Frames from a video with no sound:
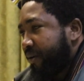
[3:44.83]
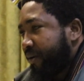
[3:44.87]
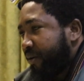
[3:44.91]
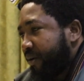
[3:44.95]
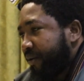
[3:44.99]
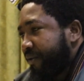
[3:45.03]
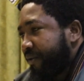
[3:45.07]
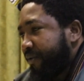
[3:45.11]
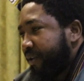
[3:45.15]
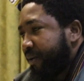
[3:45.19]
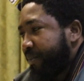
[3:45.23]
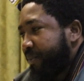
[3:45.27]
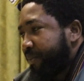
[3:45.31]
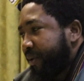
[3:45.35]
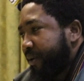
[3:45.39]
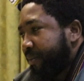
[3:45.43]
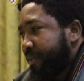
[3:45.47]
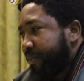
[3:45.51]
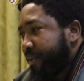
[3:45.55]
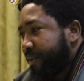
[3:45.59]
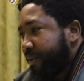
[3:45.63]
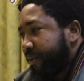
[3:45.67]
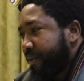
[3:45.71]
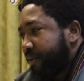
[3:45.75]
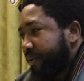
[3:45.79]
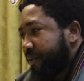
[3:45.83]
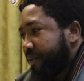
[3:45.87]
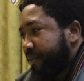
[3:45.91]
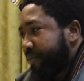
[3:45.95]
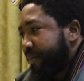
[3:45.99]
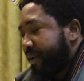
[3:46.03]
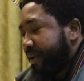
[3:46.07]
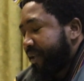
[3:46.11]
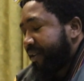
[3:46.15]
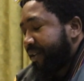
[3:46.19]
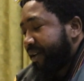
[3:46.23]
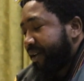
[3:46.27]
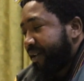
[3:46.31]
lovely people.
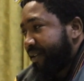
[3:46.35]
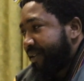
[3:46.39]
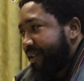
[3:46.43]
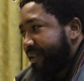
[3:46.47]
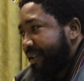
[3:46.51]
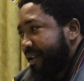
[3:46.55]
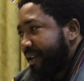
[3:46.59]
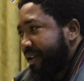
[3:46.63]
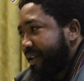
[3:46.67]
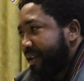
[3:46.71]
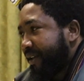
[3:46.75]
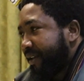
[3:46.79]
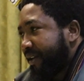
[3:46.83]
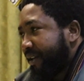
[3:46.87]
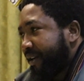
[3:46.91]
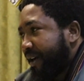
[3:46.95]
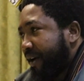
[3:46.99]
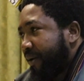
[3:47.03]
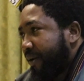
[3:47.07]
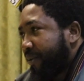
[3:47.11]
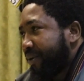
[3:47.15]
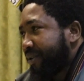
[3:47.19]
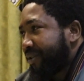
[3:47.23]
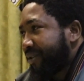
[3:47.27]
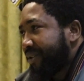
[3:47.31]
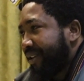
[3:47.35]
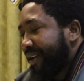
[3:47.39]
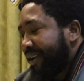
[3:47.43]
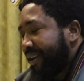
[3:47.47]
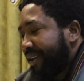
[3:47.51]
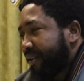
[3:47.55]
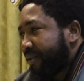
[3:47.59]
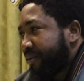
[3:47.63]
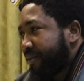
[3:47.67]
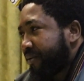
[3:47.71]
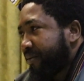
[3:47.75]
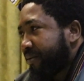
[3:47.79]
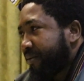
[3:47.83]
But that mm. day, I was
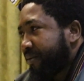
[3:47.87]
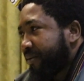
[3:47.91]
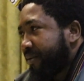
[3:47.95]
like,